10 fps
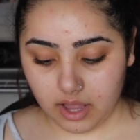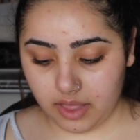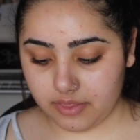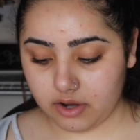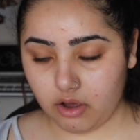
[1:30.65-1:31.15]

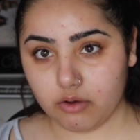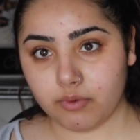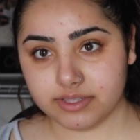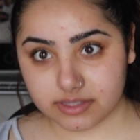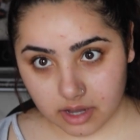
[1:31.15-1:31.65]
and then on
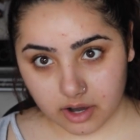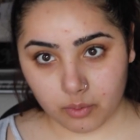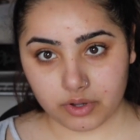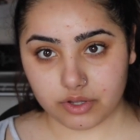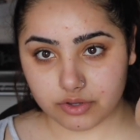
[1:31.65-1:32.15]
one side I
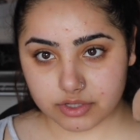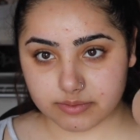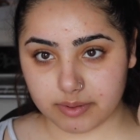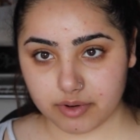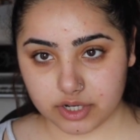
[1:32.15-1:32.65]
will use
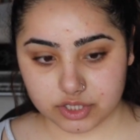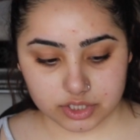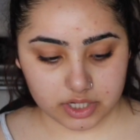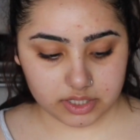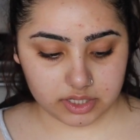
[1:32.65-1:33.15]
my brush,
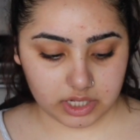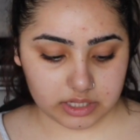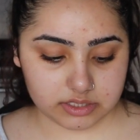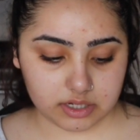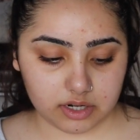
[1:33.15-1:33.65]
and then the
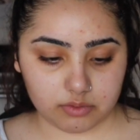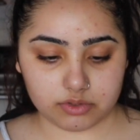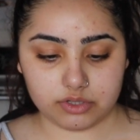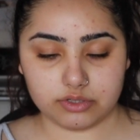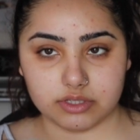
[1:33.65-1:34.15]
other side I will
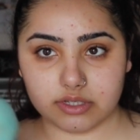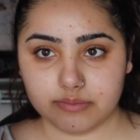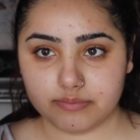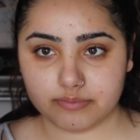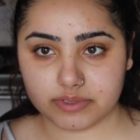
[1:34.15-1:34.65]
use the
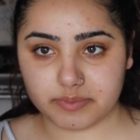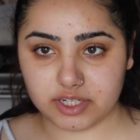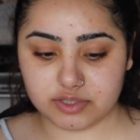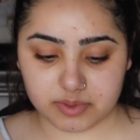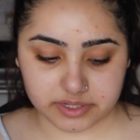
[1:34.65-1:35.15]

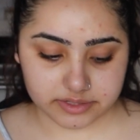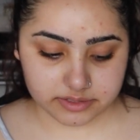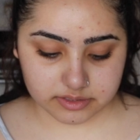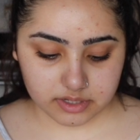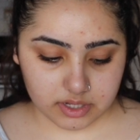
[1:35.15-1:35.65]
sponge
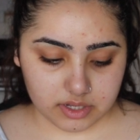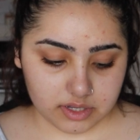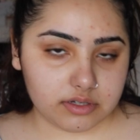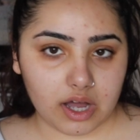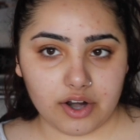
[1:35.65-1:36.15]
because
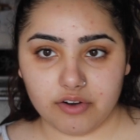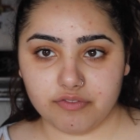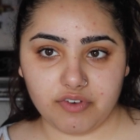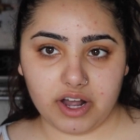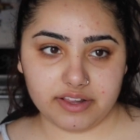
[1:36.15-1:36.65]
I don't
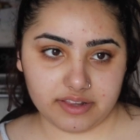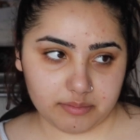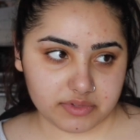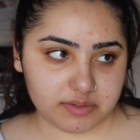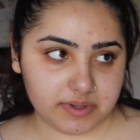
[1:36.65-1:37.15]
find
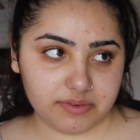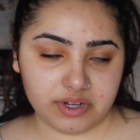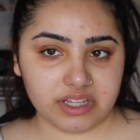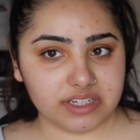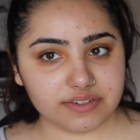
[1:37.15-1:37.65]
them to be
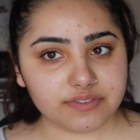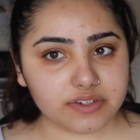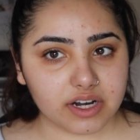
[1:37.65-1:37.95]
really different.